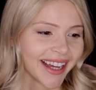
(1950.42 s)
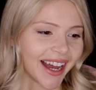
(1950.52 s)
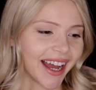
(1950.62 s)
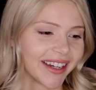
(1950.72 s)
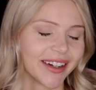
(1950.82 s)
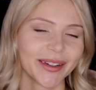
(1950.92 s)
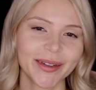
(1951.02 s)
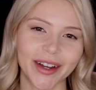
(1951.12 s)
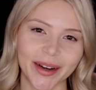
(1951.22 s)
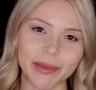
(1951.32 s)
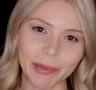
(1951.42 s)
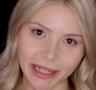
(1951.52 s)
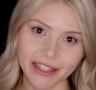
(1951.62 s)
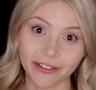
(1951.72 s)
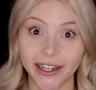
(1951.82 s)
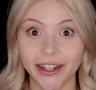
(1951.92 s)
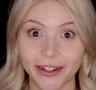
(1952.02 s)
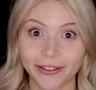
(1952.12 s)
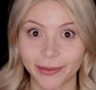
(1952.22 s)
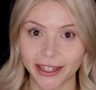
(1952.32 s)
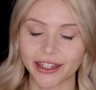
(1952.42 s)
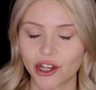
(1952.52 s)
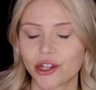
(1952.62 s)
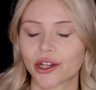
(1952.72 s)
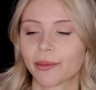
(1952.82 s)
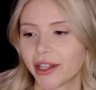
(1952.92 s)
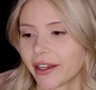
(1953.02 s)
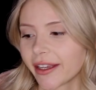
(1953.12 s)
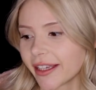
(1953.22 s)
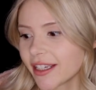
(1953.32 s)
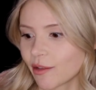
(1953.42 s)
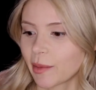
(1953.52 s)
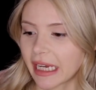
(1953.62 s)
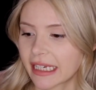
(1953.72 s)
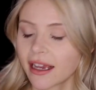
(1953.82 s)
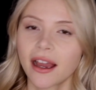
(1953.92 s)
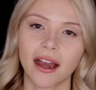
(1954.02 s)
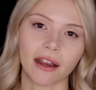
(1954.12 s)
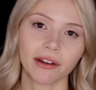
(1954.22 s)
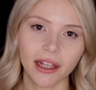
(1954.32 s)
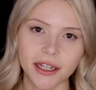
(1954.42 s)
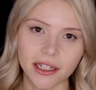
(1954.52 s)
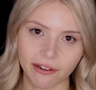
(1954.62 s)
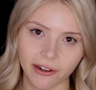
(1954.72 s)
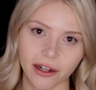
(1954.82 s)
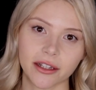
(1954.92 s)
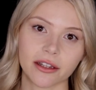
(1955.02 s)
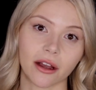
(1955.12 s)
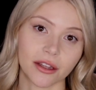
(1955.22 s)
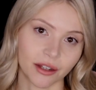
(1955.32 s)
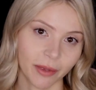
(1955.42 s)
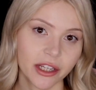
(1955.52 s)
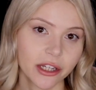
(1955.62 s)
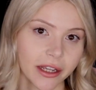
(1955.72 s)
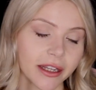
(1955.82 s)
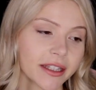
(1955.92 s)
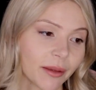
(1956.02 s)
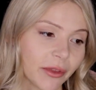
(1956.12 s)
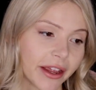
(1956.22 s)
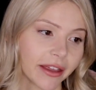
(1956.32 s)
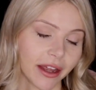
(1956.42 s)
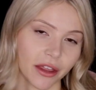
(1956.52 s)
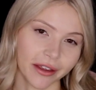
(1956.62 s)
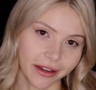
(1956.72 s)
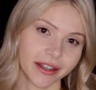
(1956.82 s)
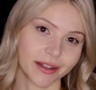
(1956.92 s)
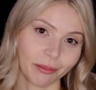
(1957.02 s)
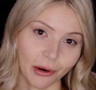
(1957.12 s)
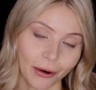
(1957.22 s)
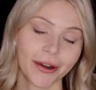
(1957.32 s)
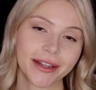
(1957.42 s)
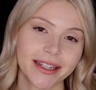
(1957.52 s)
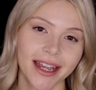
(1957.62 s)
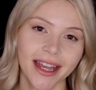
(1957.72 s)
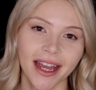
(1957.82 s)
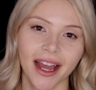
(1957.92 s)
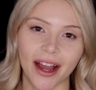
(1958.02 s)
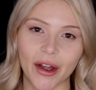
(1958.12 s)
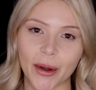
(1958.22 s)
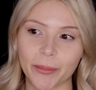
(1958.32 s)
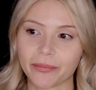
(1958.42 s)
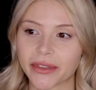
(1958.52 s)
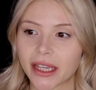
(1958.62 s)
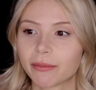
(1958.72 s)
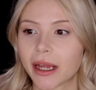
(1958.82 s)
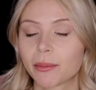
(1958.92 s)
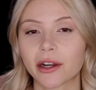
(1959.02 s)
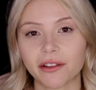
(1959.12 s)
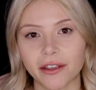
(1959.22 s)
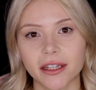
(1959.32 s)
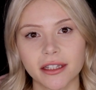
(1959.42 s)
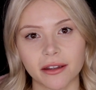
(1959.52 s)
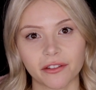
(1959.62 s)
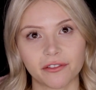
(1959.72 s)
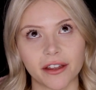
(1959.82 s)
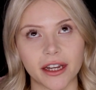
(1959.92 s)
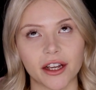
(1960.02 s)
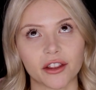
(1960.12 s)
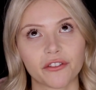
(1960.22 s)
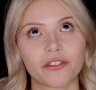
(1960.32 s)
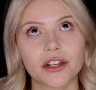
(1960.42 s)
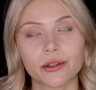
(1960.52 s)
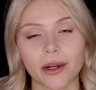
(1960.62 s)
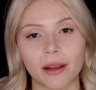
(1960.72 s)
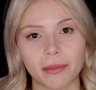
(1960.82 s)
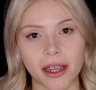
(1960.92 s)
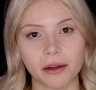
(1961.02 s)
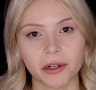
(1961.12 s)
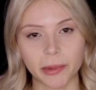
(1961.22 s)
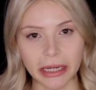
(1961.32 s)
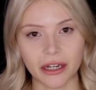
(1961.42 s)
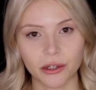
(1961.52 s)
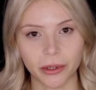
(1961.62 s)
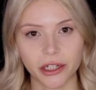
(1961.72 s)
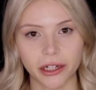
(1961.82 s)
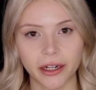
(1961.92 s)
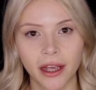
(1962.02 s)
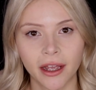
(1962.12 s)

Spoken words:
I know, not my best video for me to just jump in like this, but I realized I forgot to also mention something that I think is important. In my previous video, the first one I made responding to Richard,